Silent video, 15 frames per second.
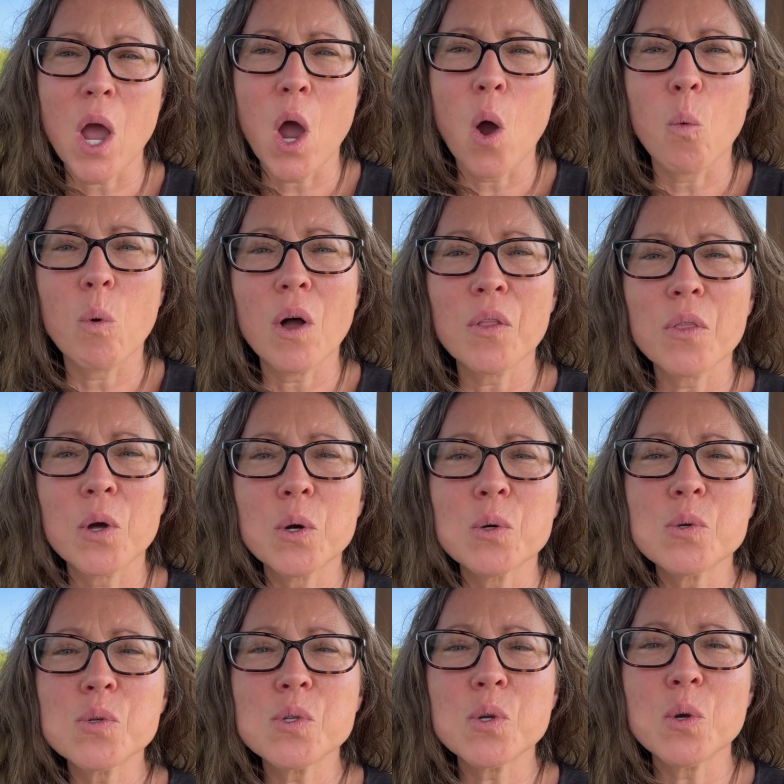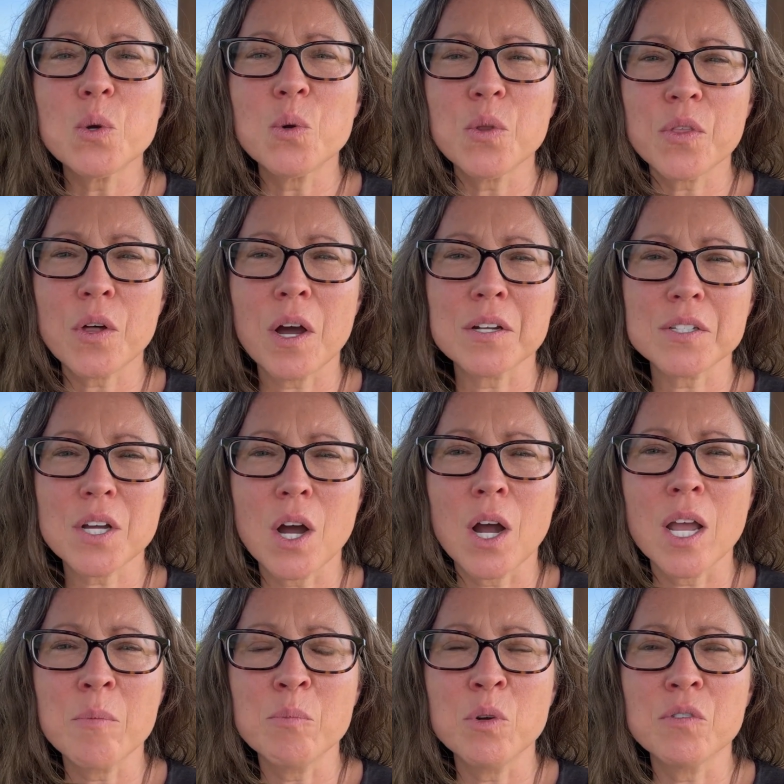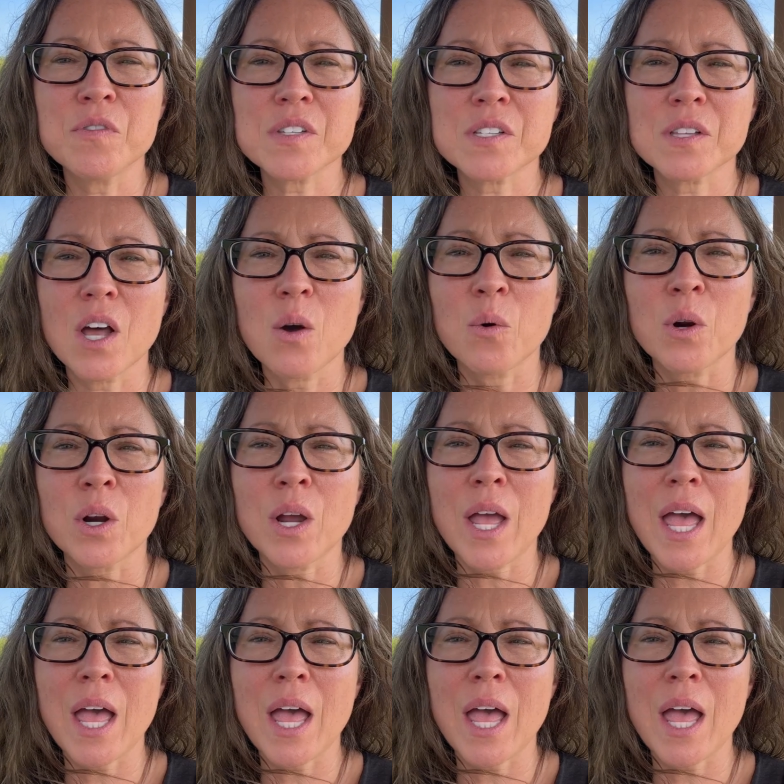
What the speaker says: while those who thought time moved slower